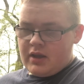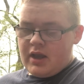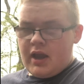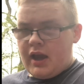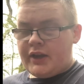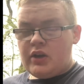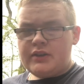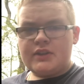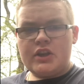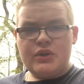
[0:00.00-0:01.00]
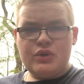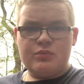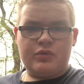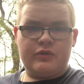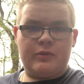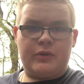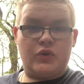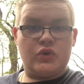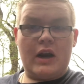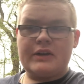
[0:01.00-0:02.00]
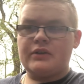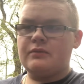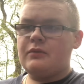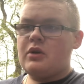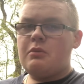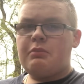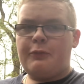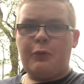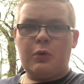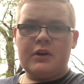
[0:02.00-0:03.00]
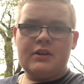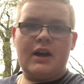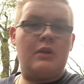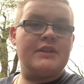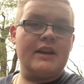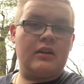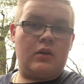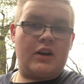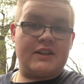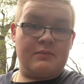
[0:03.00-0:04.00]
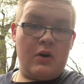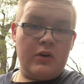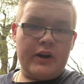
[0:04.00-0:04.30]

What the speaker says: I noticed a huge improvement with the tractor. Before, I was getting a lot of smoke,